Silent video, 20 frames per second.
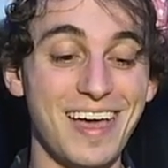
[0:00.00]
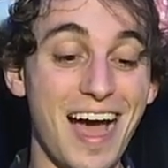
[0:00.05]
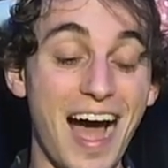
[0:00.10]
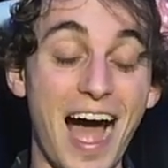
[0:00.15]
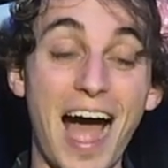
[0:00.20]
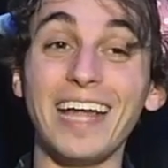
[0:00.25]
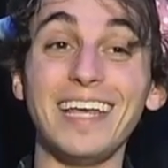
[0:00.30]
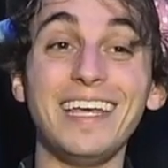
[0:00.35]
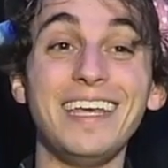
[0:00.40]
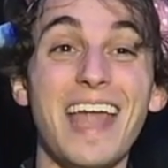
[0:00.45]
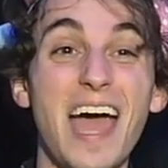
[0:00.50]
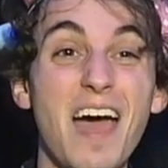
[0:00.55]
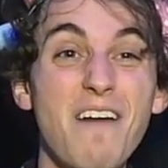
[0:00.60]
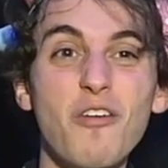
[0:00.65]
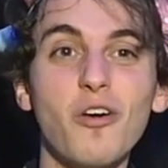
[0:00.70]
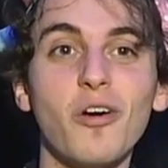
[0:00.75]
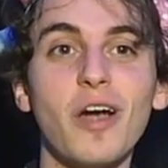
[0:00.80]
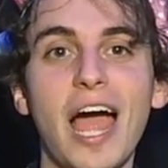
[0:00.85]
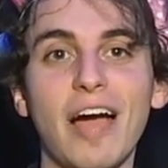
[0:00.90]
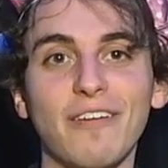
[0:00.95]
I
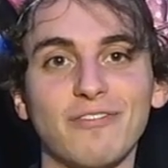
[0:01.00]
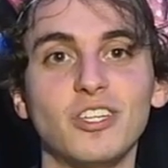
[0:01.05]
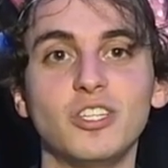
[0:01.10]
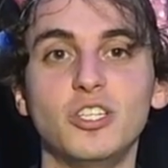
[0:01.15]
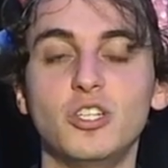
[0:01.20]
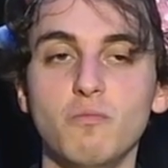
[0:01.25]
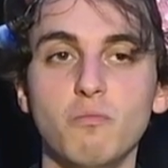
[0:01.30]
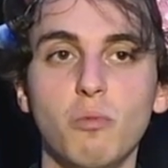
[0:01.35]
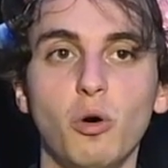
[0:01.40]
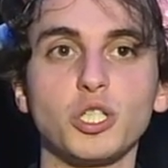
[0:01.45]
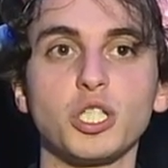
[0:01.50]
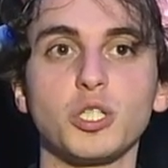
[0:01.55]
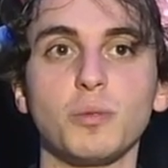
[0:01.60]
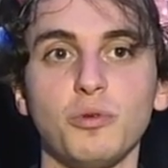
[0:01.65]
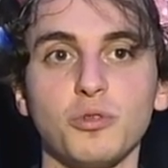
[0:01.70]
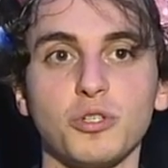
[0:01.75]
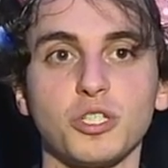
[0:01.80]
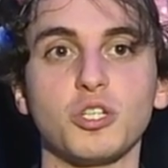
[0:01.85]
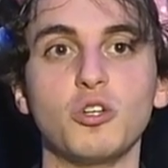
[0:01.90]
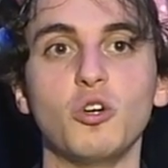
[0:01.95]
never have to do multiple
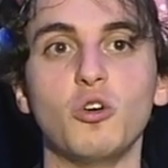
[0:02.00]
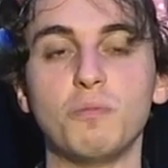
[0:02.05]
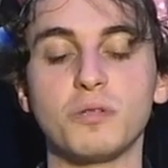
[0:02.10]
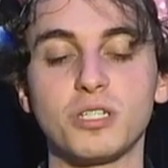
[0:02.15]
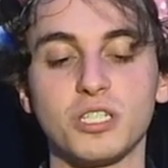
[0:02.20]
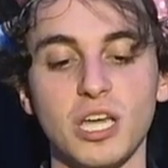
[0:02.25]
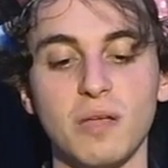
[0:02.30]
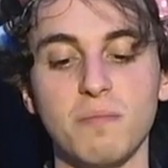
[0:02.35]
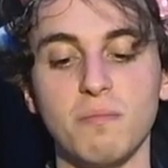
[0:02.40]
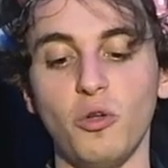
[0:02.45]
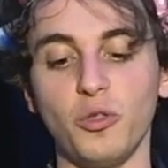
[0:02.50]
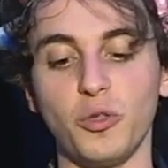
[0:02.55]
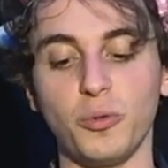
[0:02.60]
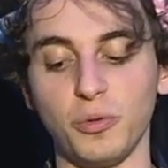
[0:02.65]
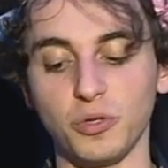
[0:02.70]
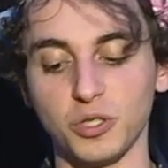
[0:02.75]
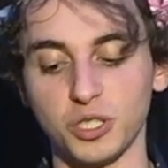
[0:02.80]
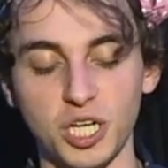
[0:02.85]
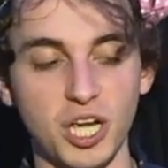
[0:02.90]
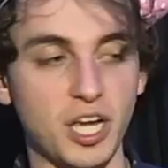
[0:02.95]
scoops and
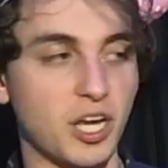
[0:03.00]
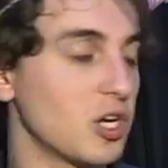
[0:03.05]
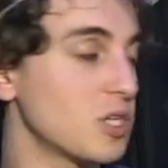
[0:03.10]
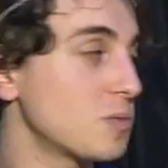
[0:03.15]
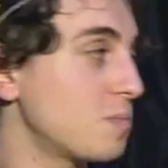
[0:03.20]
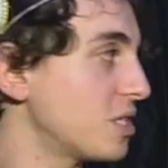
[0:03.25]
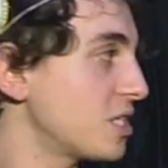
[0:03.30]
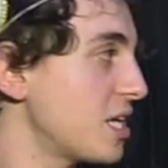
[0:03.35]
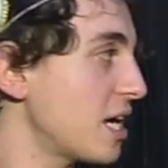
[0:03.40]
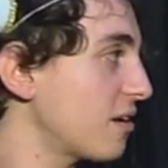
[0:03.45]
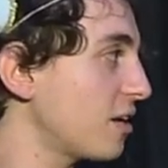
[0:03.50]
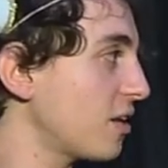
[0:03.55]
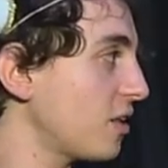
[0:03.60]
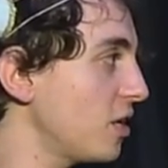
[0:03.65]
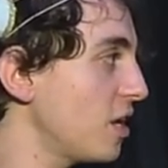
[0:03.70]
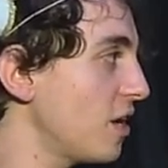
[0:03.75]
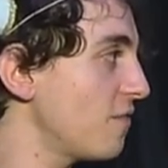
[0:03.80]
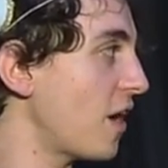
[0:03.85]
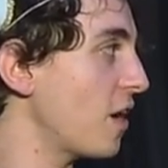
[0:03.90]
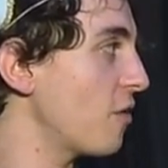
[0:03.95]
multiple shakers, but
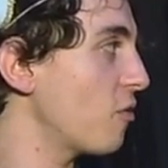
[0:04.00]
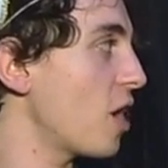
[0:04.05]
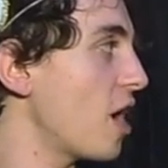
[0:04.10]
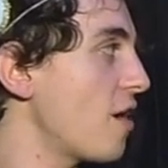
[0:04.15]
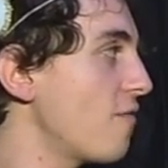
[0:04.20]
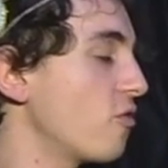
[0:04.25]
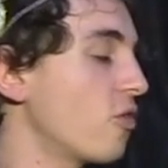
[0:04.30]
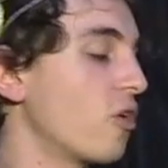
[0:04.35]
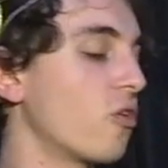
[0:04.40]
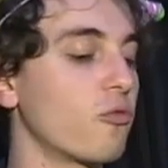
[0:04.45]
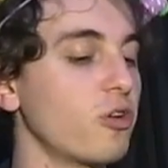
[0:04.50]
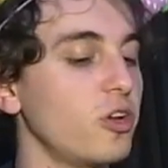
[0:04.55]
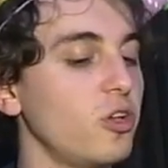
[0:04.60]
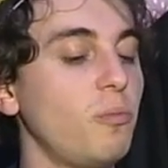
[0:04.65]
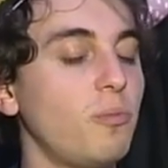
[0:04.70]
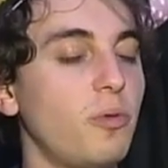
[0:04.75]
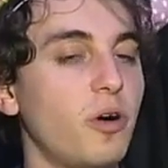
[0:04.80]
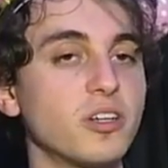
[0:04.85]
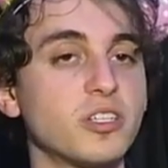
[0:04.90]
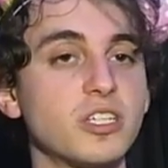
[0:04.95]
technically if I were ever a real
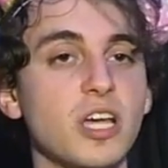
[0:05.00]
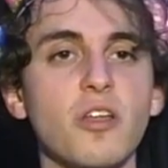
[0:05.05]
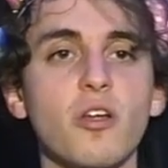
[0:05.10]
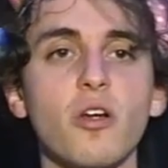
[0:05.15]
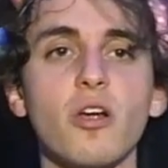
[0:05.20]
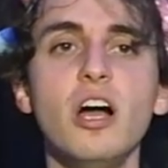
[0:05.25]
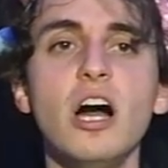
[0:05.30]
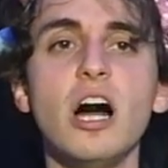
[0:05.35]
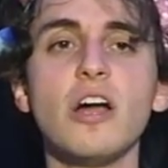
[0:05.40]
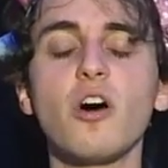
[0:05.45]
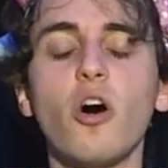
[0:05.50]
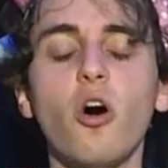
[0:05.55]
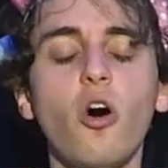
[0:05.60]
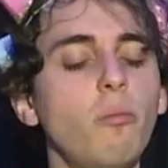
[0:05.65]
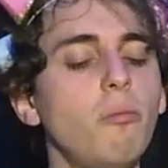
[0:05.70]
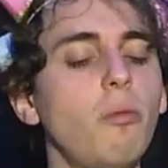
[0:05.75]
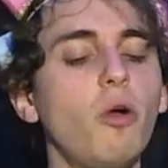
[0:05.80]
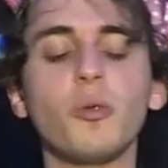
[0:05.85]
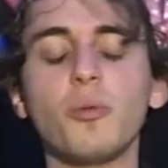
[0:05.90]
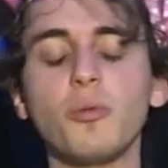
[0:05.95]
bartender, the whole
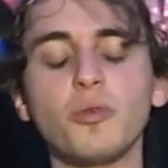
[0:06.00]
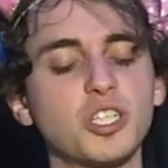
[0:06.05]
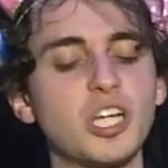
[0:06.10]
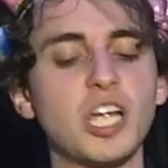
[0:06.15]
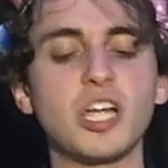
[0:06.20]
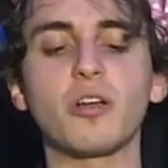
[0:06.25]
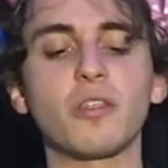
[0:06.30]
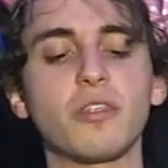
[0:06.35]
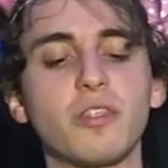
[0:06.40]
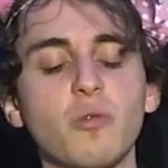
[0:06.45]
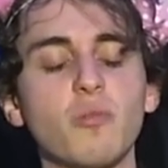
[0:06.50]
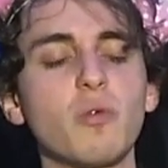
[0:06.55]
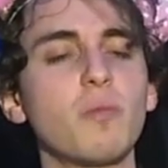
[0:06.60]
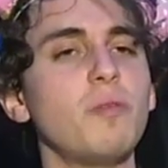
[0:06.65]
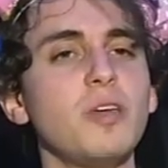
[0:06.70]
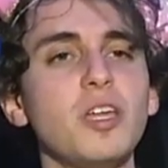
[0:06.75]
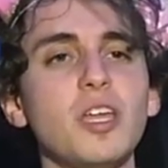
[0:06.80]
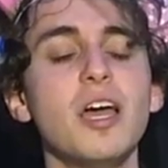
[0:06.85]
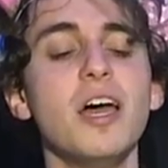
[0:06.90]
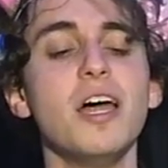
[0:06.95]
multiple shaker thing would
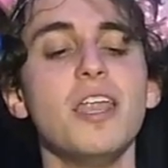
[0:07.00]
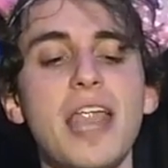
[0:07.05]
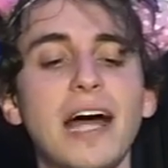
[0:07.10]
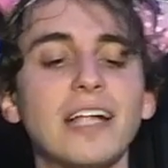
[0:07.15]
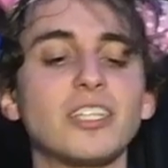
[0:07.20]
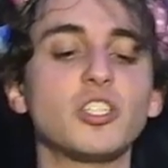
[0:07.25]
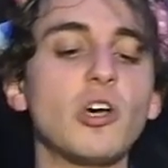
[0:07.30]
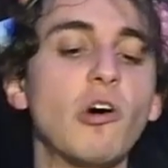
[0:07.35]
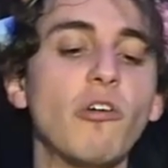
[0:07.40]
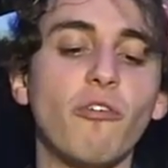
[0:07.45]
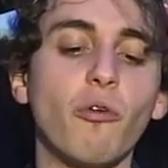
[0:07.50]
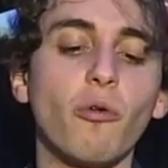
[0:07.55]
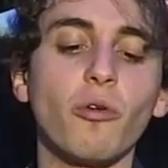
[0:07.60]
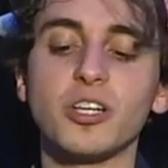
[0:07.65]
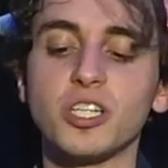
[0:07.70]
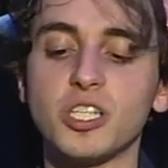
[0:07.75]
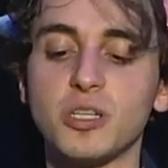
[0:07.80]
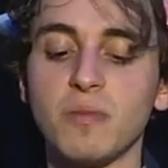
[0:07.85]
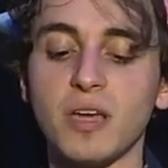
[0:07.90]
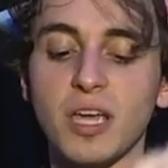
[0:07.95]
be not so foreign
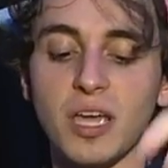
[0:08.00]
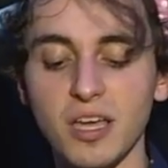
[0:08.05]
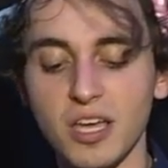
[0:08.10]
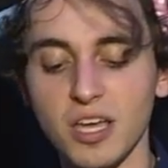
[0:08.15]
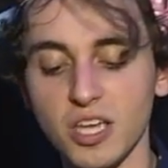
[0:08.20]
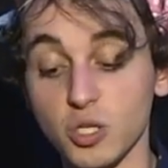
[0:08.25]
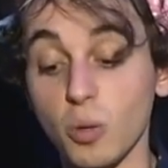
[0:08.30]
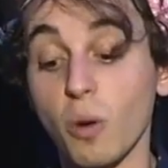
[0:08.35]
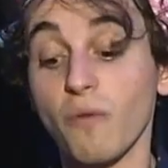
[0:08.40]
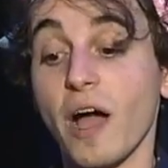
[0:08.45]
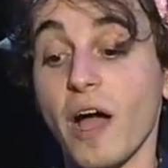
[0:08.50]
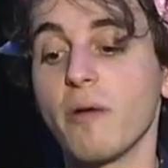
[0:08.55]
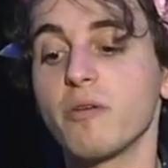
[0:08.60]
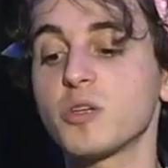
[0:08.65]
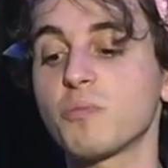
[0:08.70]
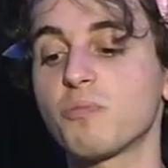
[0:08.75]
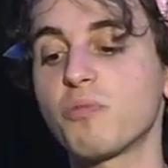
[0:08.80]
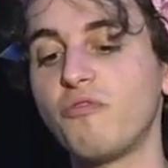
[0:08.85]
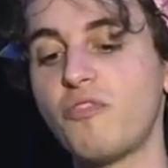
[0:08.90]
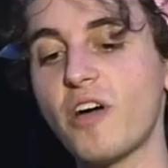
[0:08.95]
to me. So if I was a
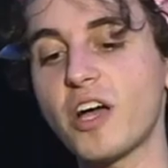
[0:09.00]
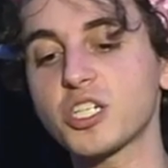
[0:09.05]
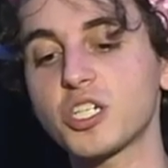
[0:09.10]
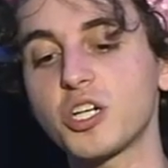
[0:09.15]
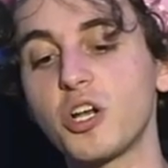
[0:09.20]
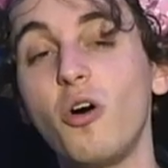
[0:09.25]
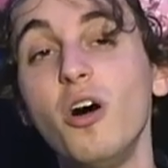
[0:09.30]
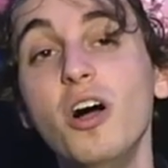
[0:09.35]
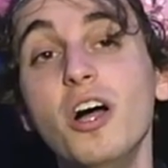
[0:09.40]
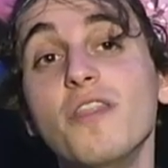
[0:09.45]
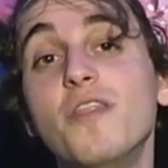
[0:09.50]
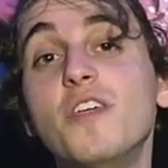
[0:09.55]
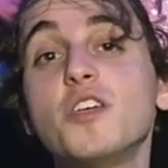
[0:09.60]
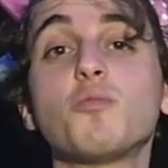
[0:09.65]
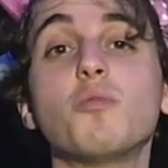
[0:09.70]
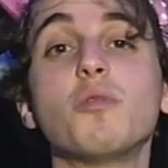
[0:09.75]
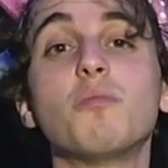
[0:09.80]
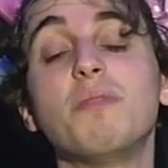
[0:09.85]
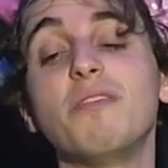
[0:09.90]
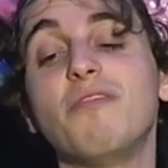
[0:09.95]
professional, this
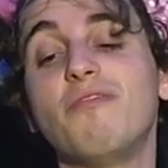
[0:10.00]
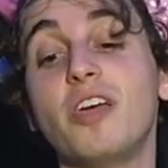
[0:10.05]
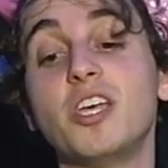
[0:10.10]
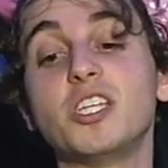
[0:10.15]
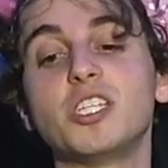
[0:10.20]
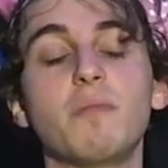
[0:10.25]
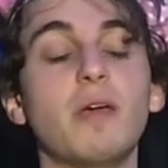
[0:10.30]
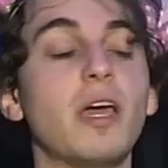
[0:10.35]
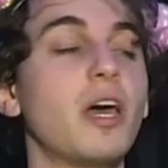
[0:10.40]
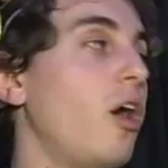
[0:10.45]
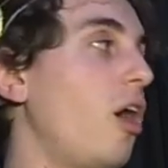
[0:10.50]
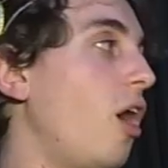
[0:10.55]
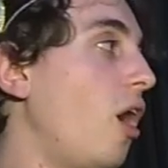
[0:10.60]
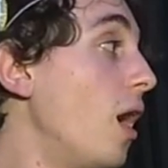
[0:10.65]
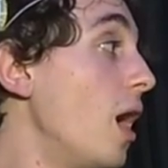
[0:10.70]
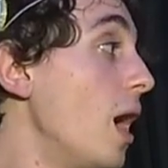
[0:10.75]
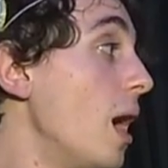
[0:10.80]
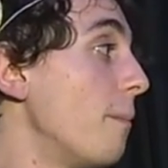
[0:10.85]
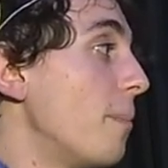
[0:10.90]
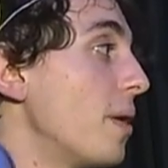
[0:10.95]
wouldn't be phasing me at all,
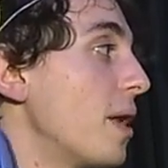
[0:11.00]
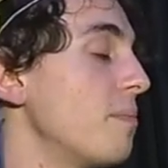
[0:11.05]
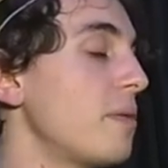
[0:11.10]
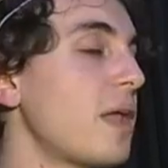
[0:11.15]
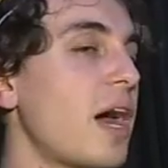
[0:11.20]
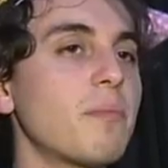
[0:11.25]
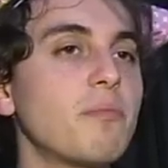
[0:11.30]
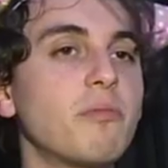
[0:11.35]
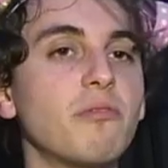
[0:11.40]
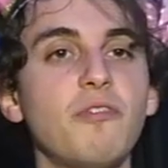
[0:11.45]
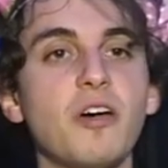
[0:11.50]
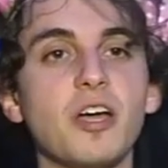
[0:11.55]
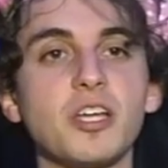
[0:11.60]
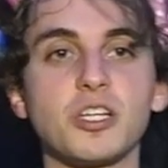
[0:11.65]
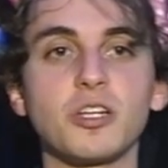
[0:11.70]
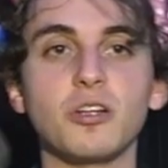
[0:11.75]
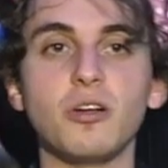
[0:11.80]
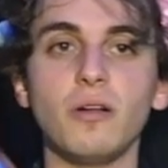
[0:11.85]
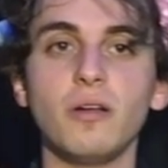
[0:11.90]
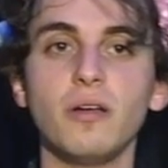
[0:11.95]
but I'm not a
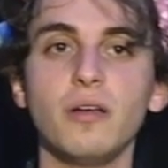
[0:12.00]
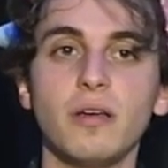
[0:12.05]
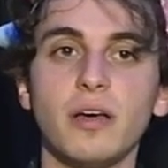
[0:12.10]
professional.